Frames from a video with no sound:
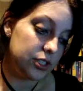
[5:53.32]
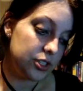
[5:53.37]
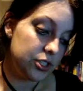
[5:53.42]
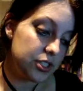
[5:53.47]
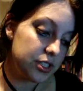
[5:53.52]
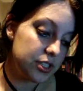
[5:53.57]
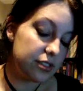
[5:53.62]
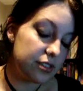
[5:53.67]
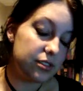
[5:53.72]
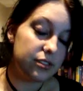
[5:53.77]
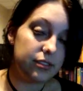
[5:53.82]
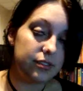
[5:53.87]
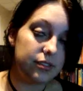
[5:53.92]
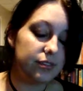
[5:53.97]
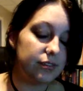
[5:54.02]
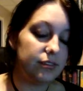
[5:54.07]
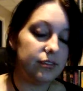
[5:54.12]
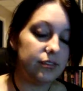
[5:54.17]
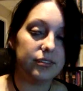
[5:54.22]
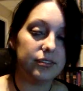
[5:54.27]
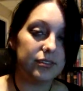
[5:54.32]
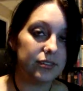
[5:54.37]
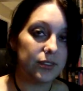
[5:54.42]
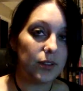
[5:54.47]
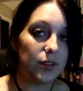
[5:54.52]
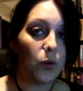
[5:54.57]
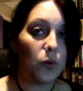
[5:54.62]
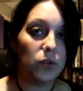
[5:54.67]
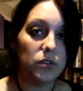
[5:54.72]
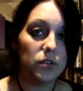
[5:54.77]
just
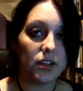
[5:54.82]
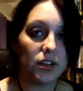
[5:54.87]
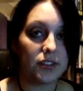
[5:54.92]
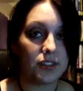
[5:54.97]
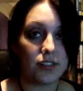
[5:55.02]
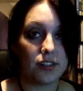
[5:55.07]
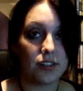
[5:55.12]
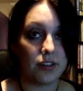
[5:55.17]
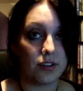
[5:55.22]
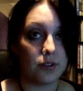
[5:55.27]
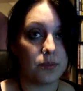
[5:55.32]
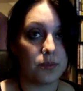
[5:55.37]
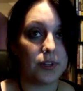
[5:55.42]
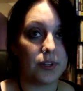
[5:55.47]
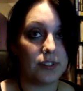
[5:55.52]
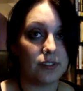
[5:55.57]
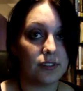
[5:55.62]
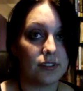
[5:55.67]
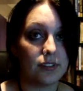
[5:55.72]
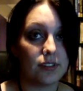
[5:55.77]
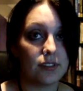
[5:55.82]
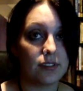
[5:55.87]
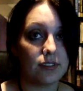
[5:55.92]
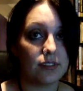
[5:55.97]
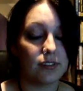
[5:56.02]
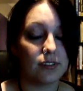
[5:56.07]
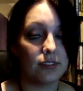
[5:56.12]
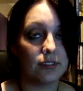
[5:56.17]
hold on to the good ones